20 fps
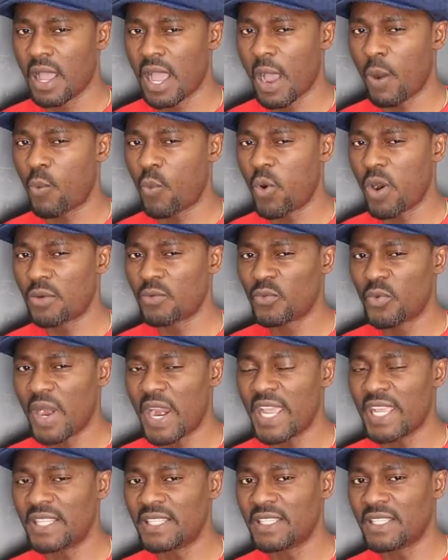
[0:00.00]
At what
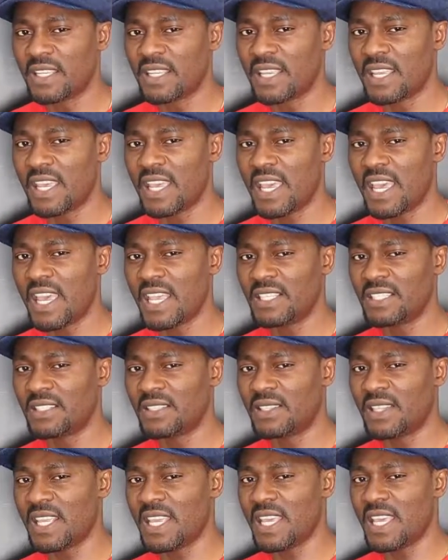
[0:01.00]
rate
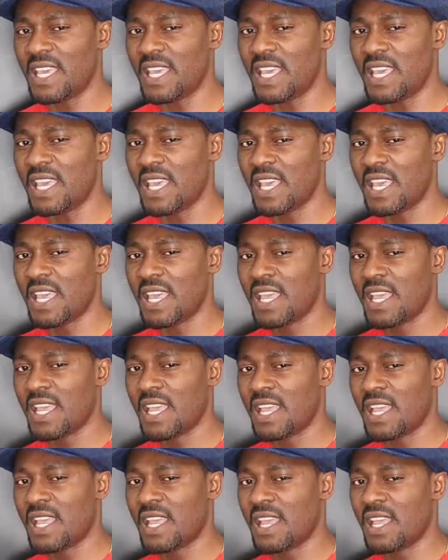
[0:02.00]
is the
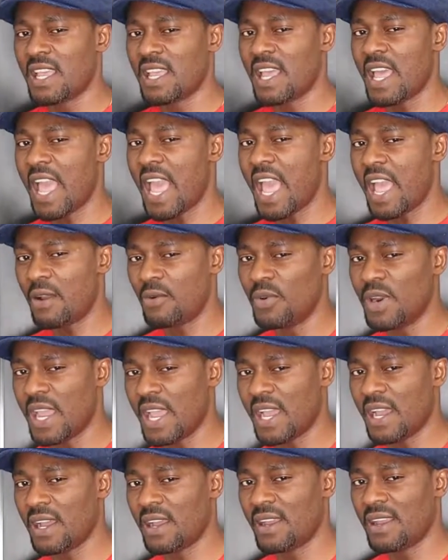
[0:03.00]

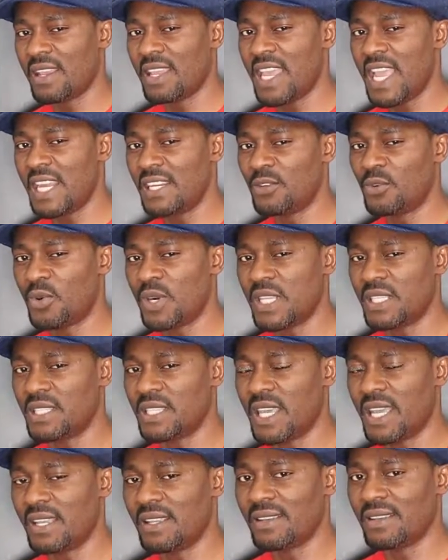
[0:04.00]
area
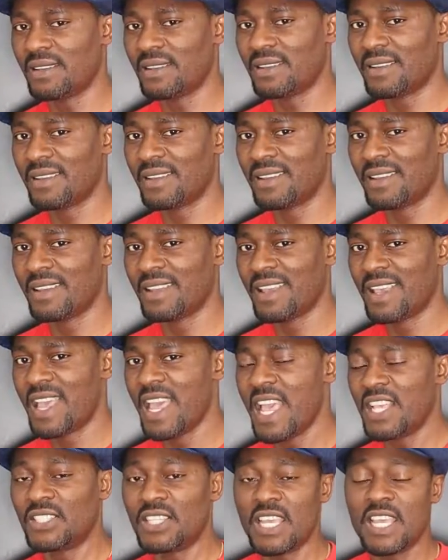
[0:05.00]
increasing?
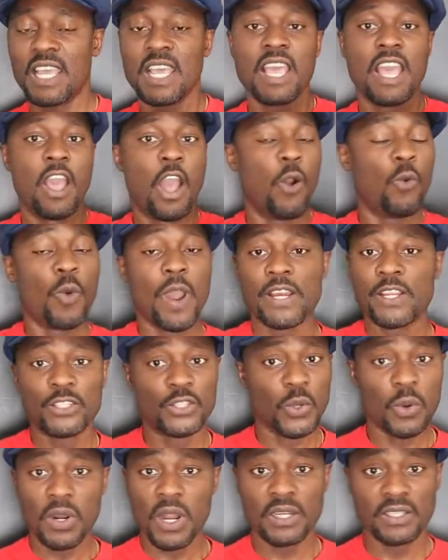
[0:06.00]
See, when you
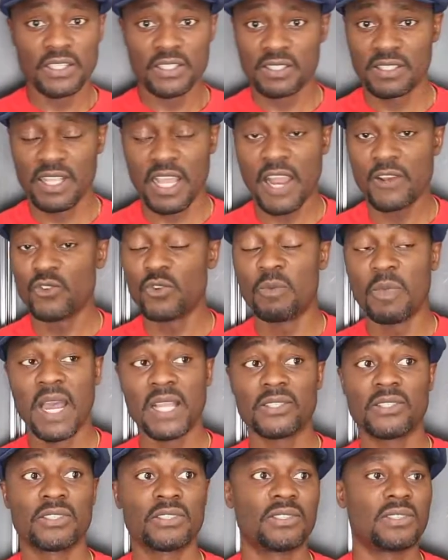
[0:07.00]
don't understand, you
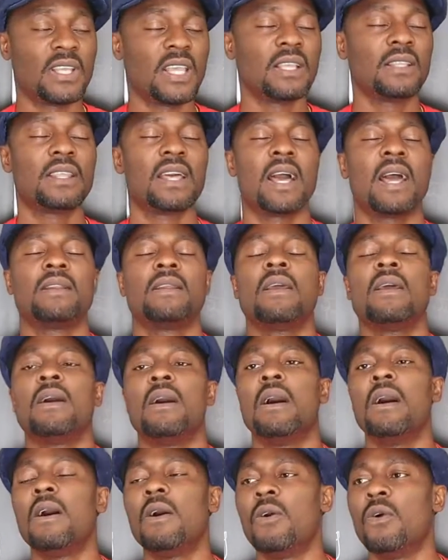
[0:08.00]
might just think that,
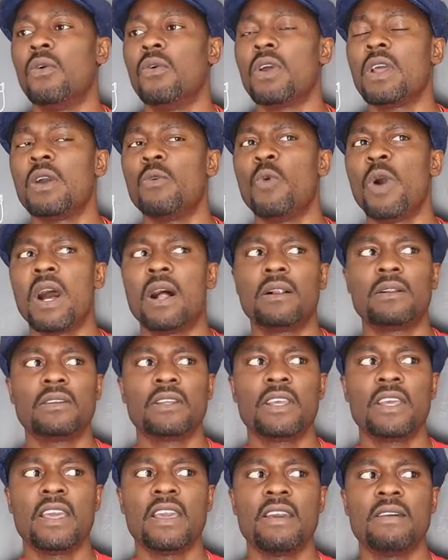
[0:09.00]
oh,
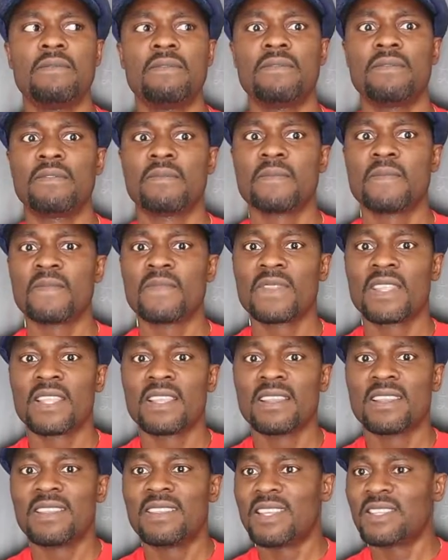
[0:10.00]
well, if
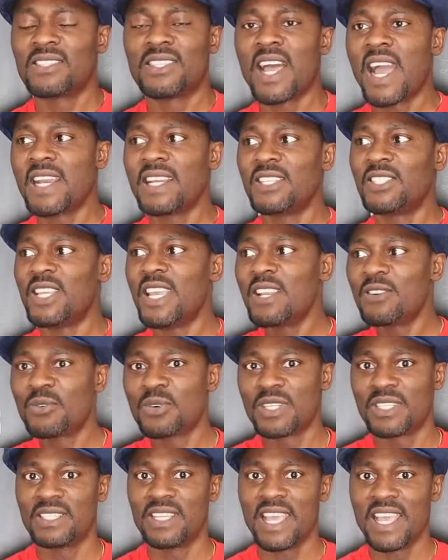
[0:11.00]
the side is
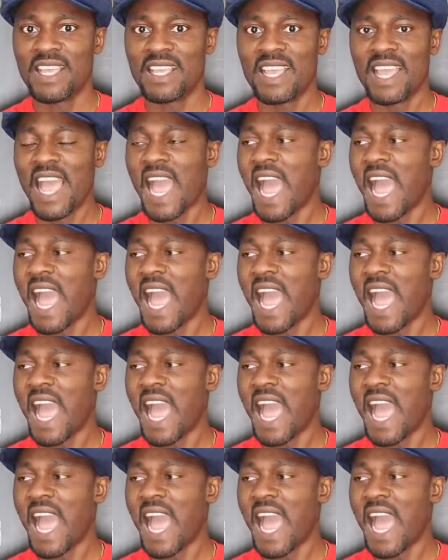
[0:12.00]
increasing